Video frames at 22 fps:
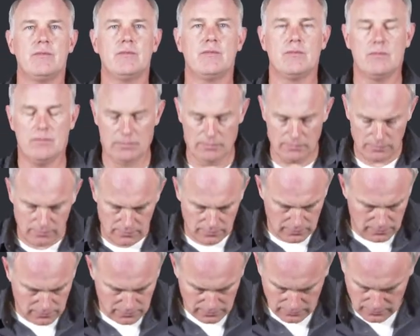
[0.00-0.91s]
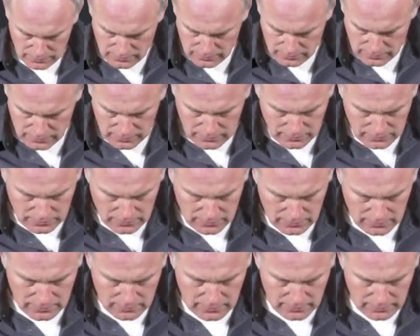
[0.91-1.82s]

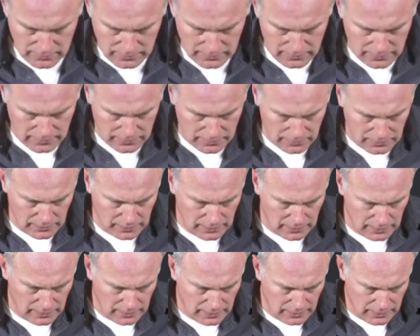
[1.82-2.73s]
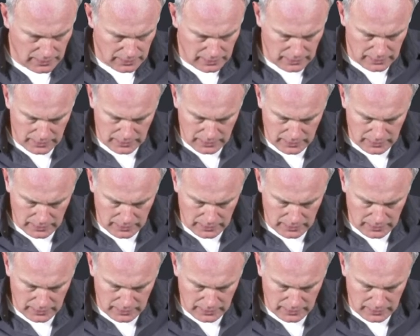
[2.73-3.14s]
No one is speaking in this clip.